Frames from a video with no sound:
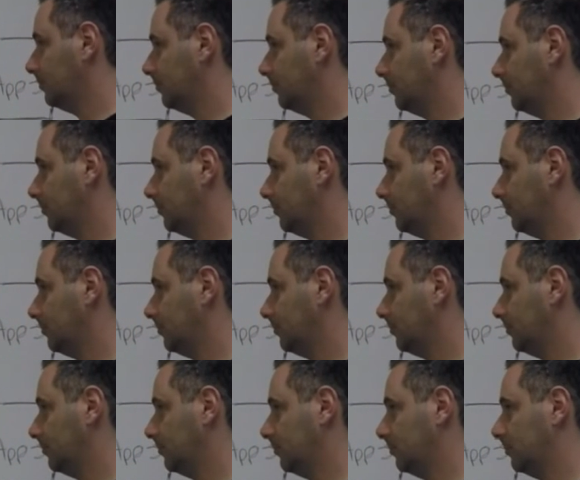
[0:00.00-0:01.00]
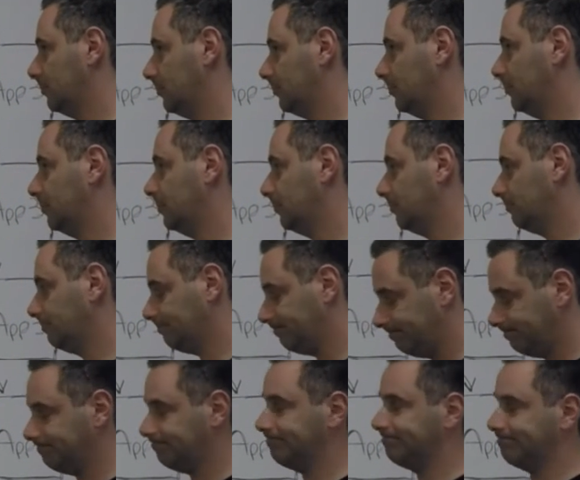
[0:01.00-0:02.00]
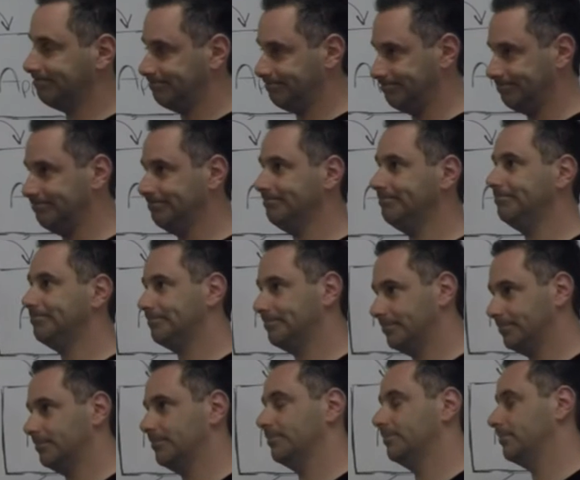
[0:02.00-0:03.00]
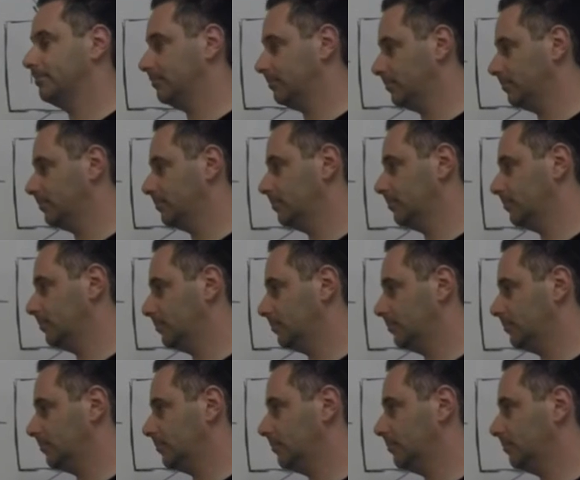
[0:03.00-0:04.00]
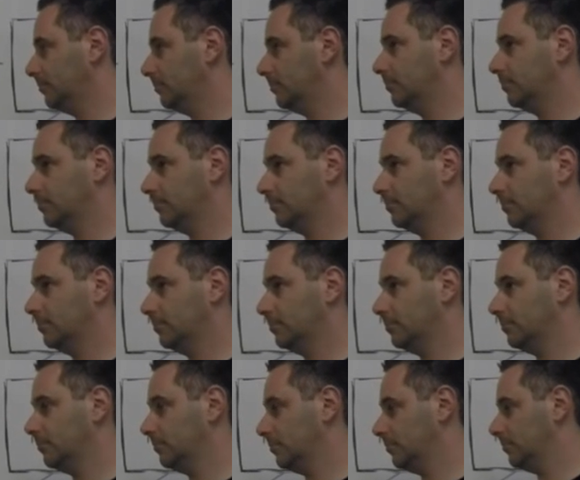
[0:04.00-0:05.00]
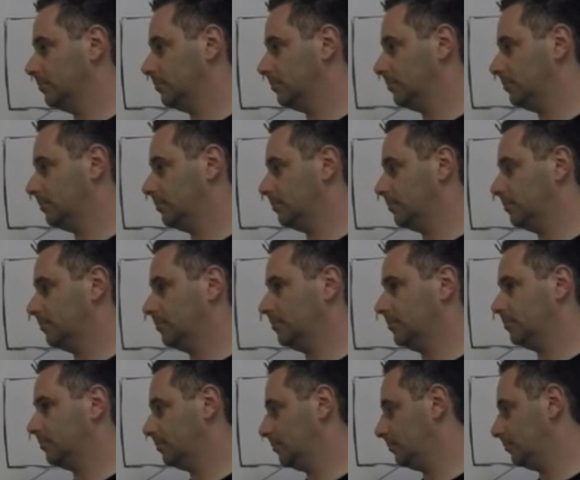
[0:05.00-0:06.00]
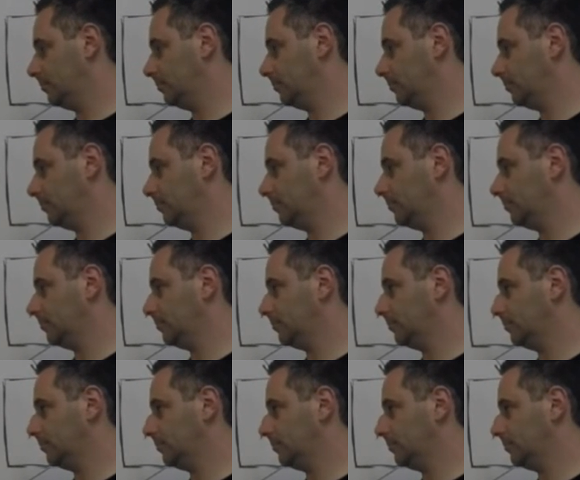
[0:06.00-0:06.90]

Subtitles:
(not speaking)